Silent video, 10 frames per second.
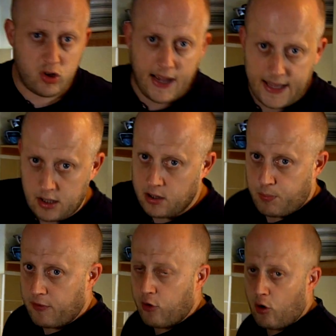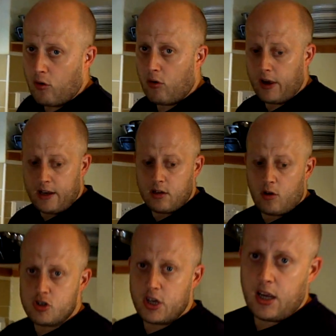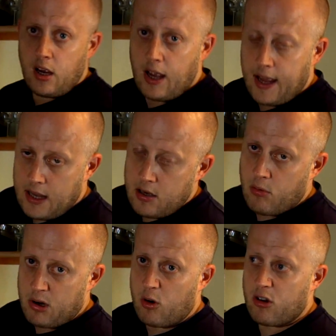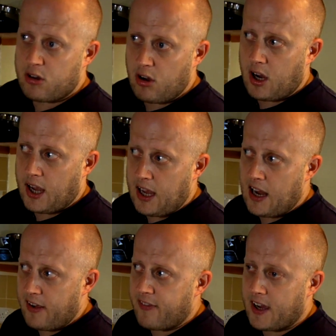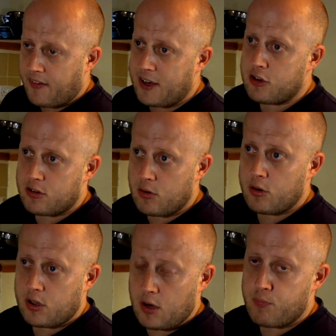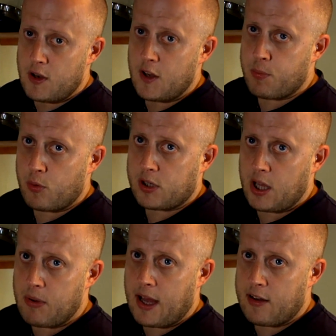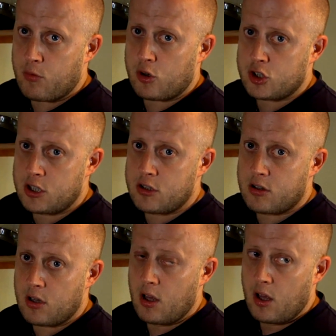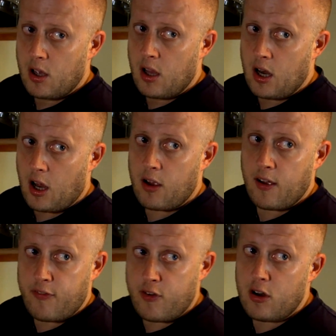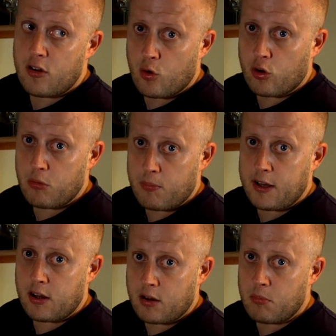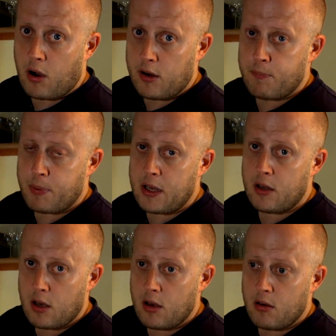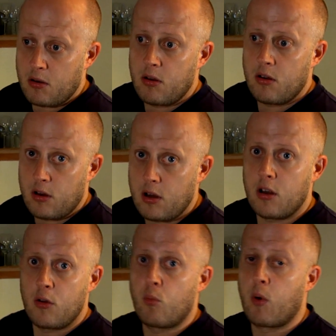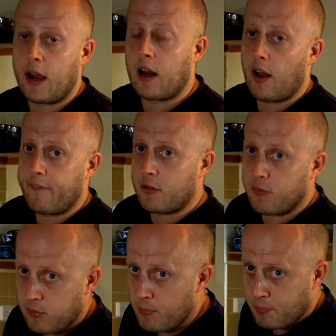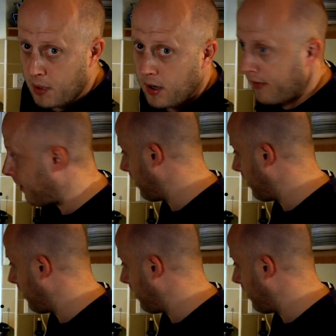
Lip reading: your hands before indulging in, well, not just cooking, anything. I think it's just always a good principle to keep your hands washed, because, you know, if you saw some places that mine have been, you wear gloves from birth.